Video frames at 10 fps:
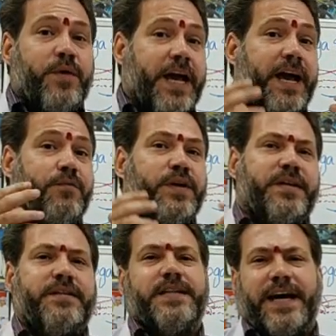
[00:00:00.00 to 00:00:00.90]
We have
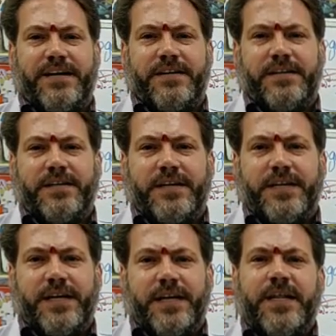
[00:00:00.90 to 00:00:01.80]
within that
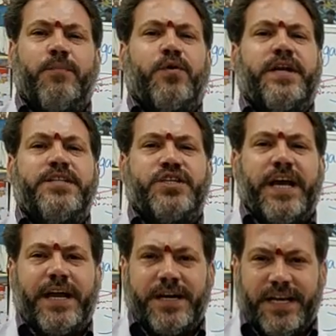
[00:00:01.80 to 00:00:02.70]
the
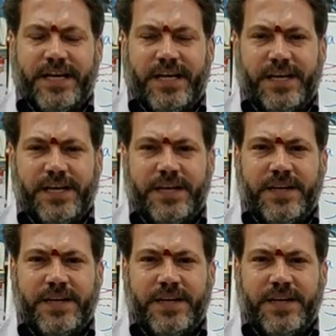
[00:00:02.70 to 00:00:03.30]
potentiality